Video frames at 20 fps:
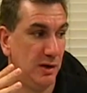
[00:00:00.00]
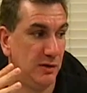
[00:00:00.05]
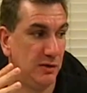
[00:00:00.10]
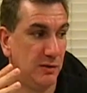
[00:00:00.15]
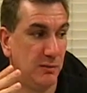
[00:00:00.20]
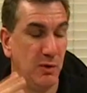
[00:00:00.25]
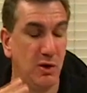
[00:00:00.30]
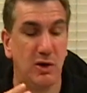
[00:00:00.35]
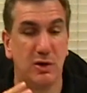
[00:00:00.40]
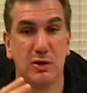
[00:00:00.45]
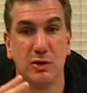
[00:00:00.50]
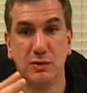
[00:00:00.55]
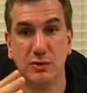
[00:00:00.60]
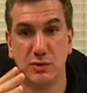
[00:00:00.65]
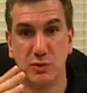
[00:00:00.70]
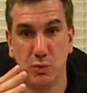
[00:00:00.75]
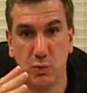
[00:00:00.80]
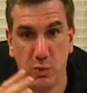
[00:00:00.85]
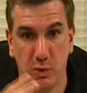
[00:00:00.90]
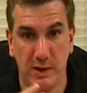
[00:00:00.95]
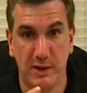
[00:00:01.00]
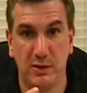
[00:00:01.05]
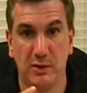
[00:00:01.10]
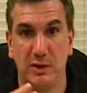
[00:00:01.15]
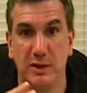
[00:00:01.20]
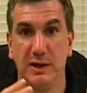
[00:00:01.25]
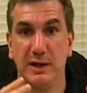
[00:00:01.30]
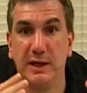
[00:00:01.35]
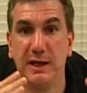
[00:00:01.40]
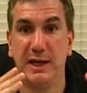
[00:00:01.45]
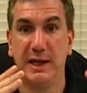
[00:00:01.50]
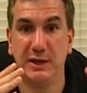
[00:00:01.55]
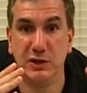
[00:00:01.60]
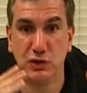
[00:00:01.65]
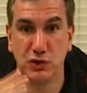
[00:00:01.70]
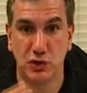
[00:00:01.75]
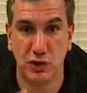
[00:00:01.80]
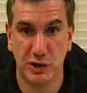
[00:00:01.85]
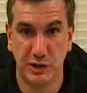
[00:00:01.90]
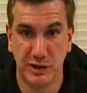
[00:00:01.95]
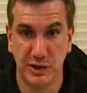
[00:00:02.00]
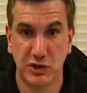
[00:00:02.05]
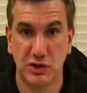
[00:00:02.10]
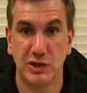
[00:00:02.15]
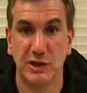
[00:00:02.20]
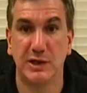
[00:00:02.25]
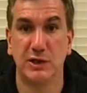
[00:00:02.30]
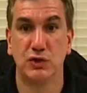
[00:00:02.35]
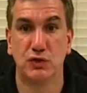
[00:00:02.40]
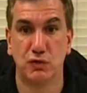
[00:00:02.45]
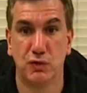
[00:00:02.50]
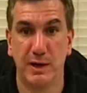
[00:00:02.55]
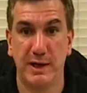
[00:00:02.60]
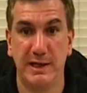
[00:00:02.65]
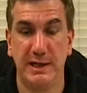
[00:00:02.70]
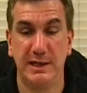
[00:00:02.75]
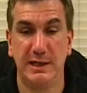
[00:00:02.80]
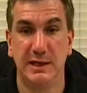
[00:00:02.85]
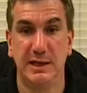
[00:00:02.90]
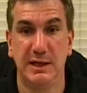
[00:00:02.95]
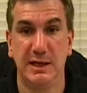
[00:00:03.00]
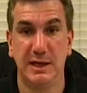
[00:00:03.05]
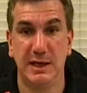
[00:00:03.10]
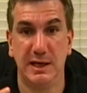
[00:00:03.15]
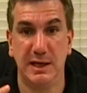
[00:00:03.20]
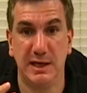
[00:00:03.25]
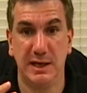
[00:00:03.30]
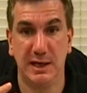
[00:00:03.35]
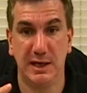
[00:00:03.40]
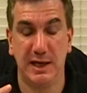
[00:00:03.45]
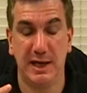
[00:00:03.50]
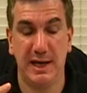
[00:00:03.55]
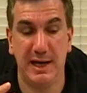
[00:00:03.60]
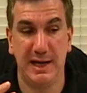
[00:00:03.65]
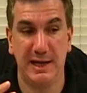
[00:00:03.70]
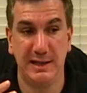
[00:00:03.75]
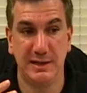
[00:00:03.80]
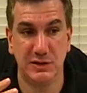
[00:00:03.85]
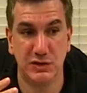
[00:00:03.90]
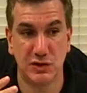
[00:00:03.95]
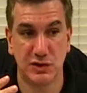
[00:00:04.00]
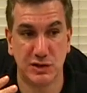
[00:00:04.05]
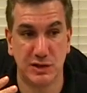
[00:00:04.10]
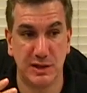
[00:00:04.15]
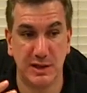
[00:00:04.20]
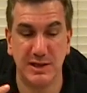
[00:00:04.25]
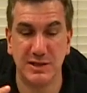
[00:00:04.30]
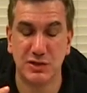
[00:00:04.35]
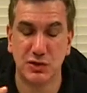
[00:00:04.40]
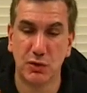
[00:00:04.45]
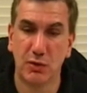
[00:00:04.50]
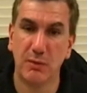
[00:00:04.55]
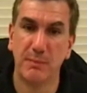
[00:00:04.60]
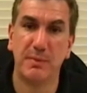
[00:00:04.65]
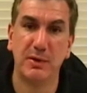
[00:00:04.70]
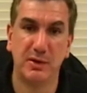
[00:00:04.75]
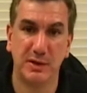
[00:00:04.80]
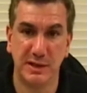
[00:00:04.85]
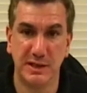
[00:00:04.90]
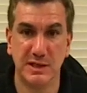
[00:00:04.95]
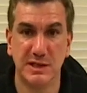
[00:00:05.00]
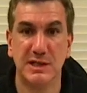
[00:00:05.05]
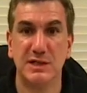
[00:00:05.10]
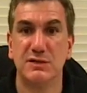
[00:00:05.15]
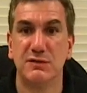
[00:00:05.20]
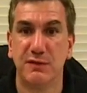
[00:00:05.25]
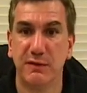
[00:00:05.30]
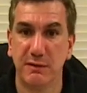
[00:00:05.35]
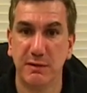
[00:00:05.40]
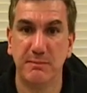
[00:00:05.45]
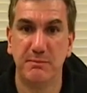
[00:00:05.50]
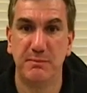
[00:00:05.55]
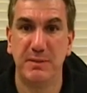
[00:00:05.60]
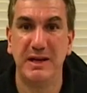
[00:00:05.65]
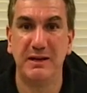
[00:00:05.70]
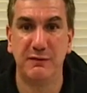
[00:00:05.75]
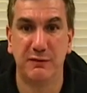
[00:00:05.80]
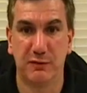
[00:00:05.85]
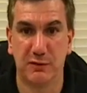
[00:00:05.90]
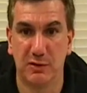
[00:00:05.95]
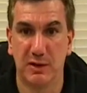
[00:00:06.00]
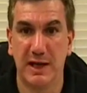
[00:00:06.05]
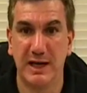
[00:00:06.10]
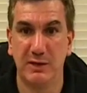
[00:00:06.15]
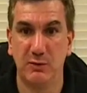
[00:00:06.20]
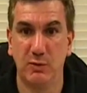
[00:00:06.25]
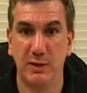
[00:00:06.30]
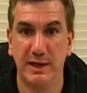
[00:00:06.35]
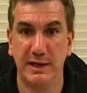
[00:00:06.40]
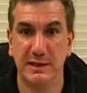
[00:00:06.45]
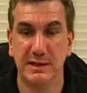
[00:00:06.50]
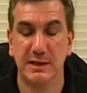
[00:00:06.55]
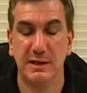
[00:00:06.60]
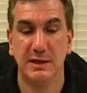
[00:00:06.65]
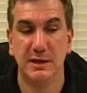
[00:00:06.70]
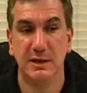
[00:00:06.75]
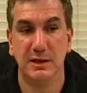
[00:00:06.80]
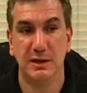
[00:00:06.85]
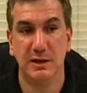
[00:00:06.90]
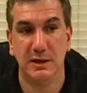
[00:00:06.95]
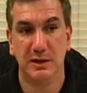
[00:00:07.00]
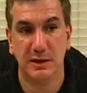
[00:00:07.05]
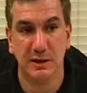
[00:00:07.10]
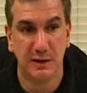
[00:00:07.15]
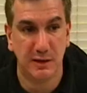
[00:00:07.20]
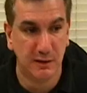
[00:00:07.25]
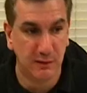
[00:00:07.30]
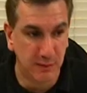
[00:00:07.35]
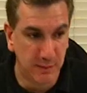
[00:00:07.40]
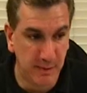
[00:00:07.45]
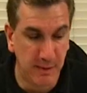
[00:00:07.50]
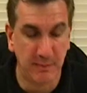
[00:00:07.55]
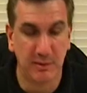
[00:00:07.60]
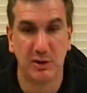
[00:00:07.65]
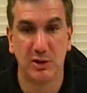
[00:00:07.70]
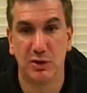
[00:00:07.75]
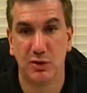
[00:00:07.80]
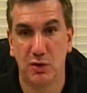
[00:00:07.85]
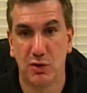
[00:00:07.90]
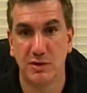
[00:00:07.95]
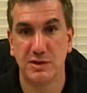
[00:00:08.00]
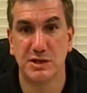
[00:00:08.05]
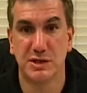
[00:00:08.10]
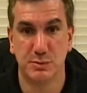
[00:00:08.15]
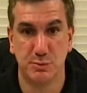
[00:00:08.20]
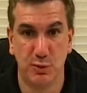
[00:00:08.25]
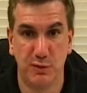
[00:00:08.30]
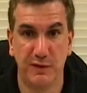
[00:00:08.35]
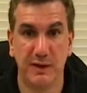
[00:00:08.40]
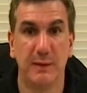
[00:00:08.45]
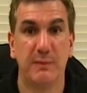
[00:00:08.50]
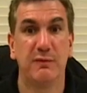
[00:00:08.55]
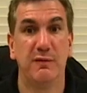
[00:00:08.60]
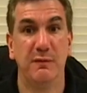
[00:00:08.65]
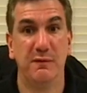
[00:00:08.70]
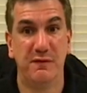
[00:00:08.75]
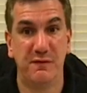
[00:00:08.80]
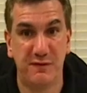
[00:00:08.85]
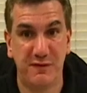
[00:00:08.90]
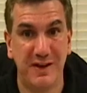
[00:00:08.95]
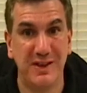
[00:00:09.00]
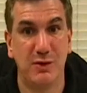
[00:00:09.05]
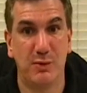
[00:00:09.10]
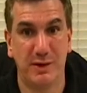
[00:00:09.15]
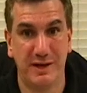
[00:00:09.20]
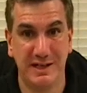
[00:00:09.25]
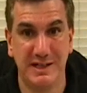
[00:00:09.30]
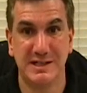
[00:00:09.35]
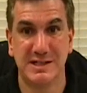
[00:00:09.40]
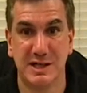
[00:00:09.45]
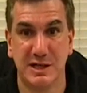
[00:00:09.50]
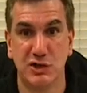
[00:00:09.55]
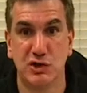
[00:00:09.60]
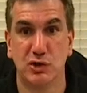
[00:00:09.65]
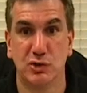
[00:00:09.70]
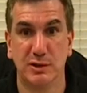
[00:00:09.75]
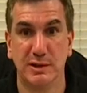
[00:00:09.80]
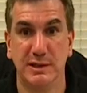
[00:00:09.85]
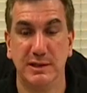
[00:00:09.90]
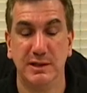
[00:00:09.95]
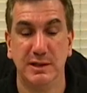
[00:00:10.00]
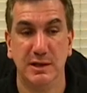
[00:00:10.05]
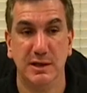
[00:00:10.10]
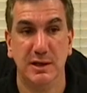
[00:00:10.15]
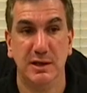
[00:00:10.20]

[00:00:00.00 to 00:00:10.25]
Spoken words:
DeMarco's will and conditioning and training and just his durability, he's very big for lightweight. Remember, Linares is moving up from featherweight essentially.